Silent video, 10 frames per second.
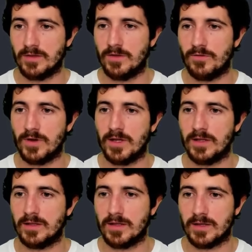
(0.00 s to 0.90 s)

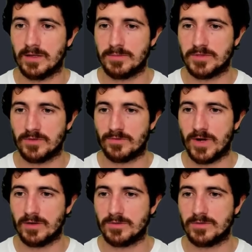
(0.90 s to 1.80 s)
different types of
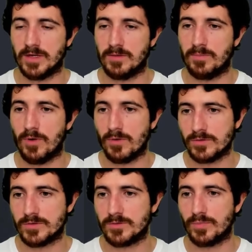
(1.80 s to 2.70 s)
routes like
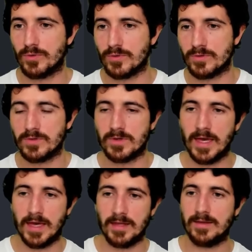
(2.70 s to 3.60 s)
post, put,
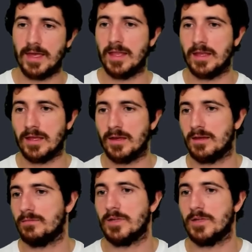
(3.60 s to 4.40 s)
get, any.